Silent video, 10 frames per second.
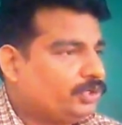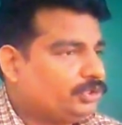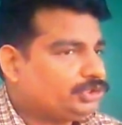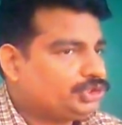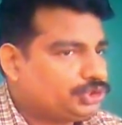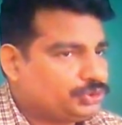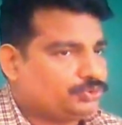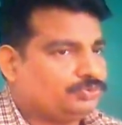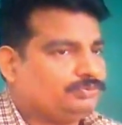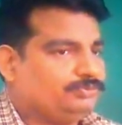clause 2.
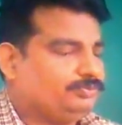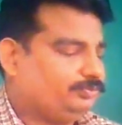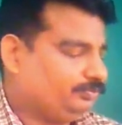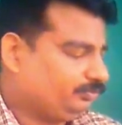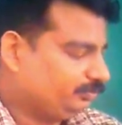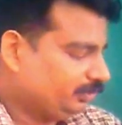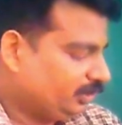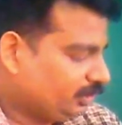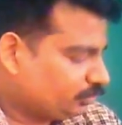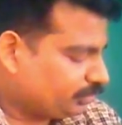
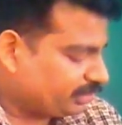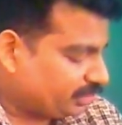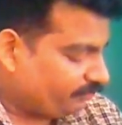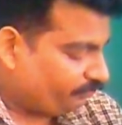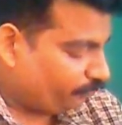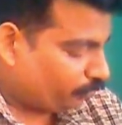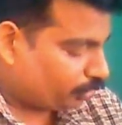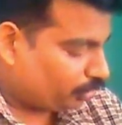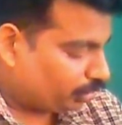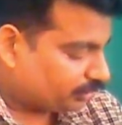So section 4
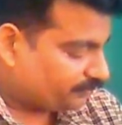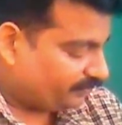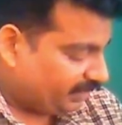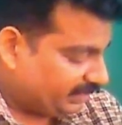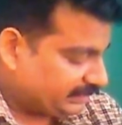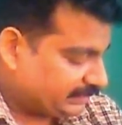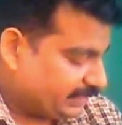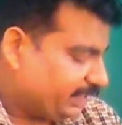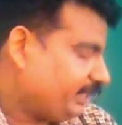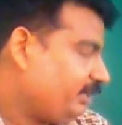clause 1 is
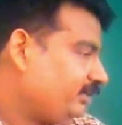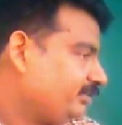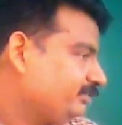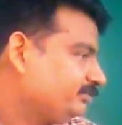saying